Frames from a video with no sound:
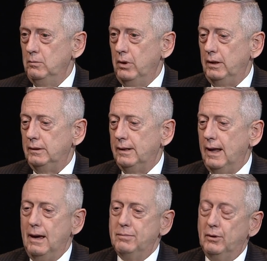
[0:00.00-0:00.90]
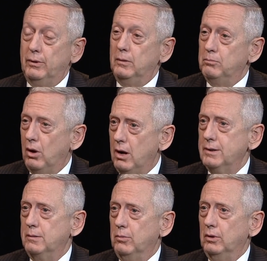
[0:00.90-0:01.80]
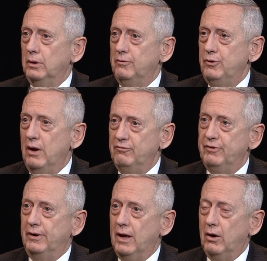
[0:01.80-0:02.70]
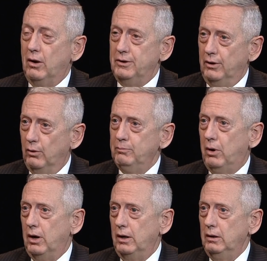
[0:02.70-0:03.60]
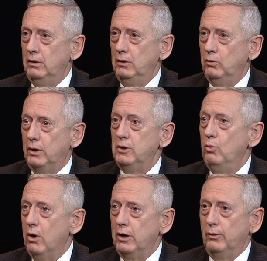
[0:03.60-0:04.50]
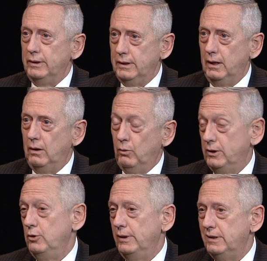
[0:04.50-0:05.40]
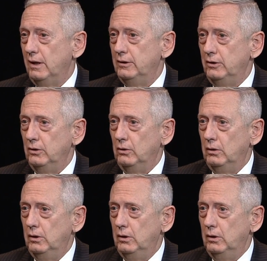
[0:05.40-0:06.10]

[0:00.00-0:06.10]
but it's absolutely impossible if you haven't figured out on your own part what you intend to do.